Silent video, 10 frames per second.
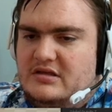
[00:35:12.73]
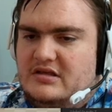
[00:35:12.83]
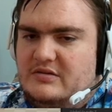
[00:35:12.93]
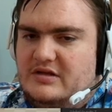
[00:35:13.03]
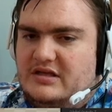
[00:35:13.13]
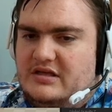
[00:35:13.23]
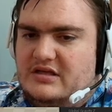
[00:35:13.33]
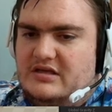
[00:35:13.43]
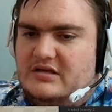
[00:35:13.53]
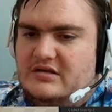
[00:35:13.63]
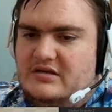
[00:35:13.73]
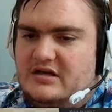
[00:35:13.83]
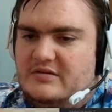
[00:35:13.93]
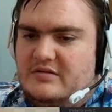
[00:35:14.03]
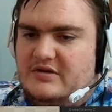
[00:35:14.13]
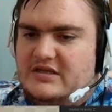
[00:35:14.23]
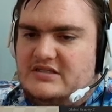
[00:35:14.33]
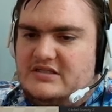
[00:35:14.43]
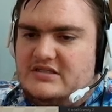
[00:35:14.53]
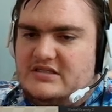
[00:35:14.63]
Then we can copy and
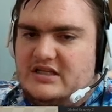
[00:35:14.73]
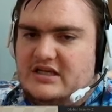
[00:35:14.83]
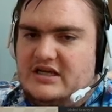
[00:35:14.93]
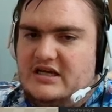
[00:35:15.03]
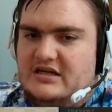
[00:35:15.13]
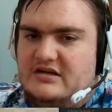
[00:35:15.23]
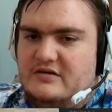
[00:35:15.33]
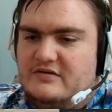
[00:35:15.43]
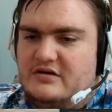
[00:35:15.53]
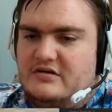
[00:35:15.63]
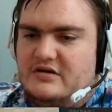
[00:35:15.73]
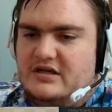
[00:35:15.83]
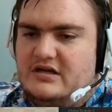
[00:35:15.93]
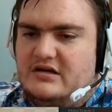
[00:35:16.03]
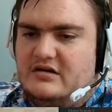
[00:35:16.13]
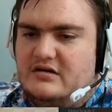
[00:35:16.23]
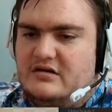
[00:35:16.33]
paste, slide it over right here.